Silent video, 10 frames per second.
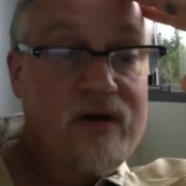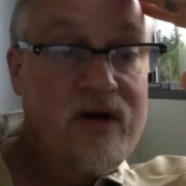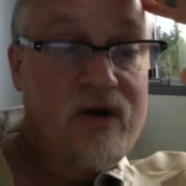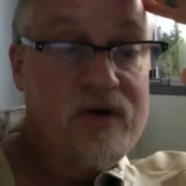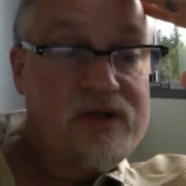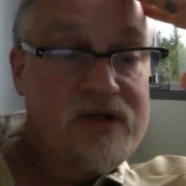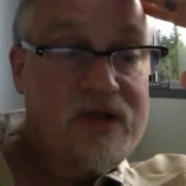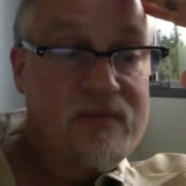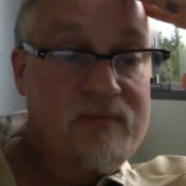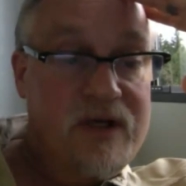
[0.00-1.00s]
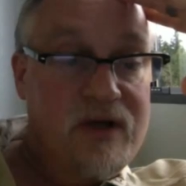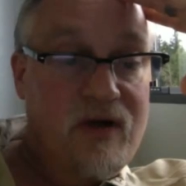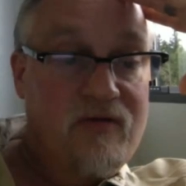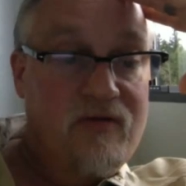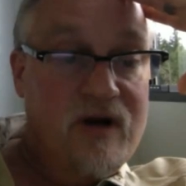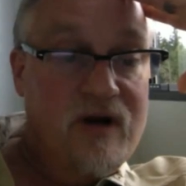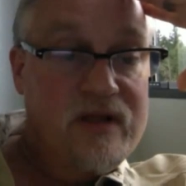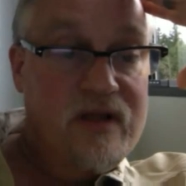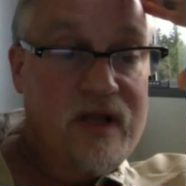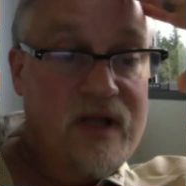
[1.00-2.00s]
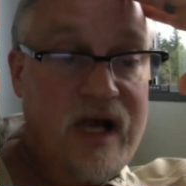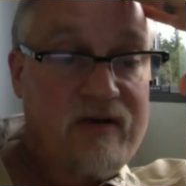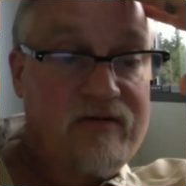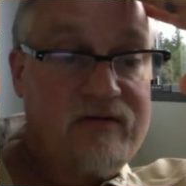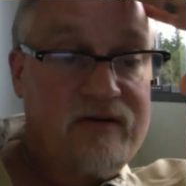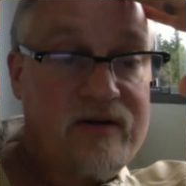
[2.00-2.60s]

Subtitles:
No, it's going to be over on the left,